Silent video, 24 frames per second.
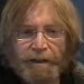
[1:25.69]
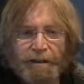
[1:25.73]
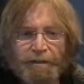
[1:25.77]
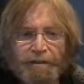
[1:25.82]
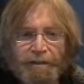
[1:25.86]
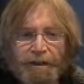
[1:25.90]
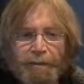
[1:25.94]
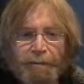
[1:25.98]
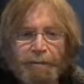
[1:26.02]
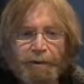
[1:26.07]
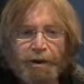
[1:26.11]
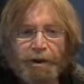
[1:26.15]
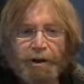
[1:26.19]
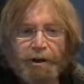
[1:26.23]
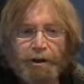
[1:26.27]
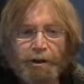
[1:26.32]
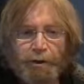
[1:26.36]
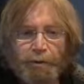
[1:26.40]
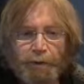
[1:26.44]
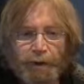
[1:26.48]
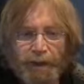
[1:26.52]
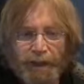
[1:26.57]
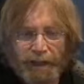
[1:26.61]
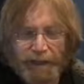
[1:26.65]
Tim
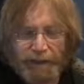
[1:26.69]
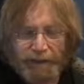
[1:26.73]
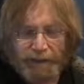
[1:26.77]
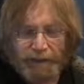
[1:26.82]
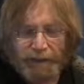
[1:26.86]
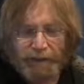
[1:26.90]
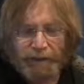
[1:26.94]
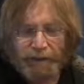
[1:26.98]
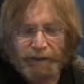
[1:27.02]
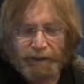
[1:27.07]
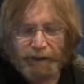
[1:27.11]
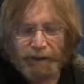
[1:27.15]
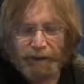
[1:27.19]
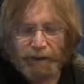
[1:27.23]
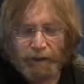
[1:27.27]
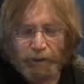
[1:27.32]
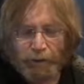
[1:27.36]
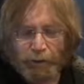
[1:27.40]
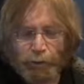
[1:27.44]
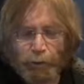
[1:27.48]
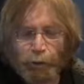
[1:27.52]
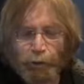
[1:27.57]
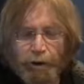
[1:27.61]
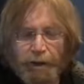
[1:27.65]
Cook, when he did the uh,
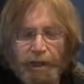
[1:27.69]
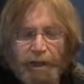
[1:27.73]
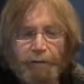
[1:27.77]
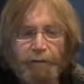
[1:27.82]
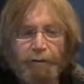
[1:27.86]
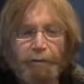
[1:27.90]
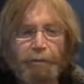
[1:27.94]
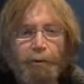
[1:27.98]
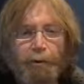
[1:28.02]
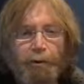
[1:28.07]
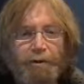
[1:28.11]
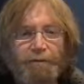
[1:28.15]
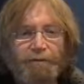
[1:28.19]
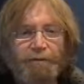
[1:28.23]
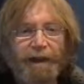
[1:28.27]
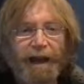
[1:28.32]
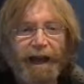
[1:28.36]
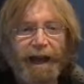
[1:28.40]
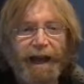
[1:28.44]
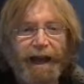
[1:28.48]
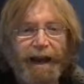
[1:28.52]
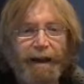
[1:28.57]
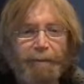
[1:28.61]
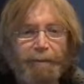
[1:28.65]
quarterly report for
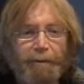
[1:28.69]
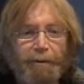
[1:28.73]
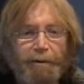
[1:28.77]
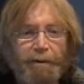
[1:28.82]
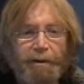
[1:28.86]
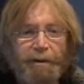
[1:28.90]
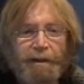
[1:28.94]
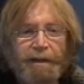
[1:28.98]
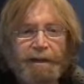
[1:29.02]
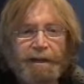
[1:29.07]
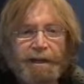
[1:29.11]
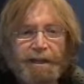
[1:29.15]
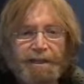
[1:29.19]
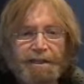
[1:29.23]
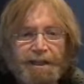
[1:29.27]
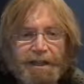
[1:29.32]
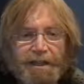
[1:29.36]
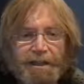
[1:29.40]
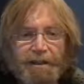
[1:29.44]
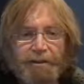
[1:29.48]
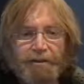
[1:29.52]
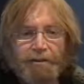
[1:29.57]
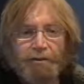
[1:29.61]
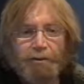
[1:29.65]
Apple,
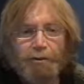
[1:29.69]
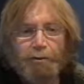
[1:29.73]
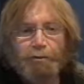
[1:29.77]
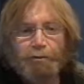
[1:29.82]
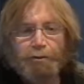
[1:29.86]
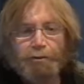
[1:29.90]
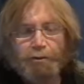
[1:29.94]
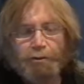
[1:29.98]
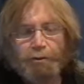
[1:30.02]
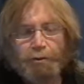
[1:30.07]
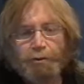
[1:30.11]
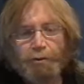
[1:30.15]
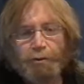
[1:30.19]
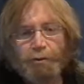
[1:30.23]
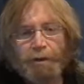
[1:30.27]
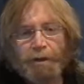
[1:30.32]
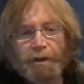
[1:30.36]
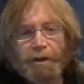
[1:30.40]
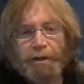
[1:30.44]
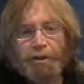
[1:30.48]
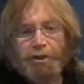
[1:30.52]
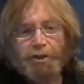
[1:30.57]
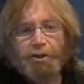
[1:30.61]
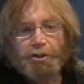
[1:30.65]
said that due to
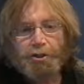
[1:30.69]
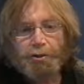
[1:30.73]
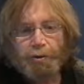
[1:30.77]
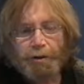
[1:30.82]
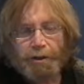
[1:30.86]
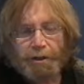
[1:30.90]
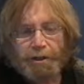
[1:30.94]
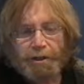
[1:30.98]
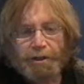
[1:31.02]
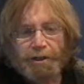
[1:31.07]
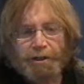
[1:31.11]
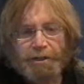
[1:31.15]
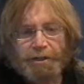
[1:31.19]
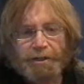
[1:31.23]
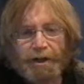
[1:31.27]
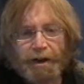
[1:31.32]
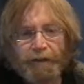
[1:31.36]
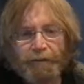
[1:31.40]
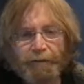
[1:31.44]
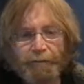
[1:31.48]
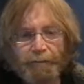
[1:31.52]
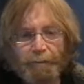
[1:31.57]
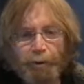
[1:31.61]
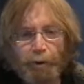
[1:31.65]
shortages
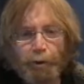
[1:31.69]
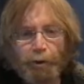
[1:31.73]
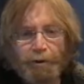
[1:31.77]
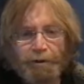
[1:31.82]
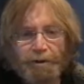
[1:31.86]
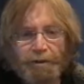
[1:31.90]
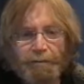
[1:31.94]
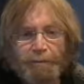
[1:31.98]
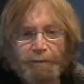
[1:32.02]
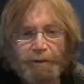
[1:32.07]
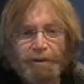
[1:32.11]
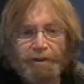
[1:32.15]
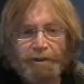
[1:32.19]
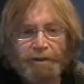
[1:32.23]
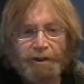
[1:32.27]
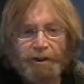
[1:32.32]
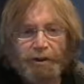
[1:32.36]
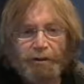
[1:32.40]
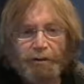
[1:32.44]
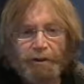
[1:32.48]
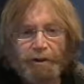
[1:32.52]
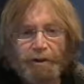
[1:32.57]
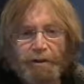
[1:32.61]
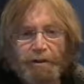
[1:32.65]
of important
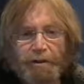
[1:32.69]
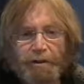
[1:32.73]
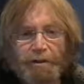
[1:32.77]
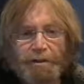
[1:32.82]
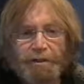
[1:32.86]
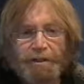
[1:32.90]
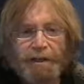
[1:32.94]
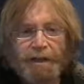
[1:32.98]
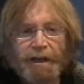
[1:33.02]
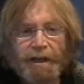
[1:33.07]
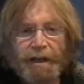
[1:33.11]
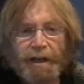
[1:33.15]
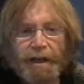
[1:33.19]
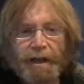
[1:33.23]
materials,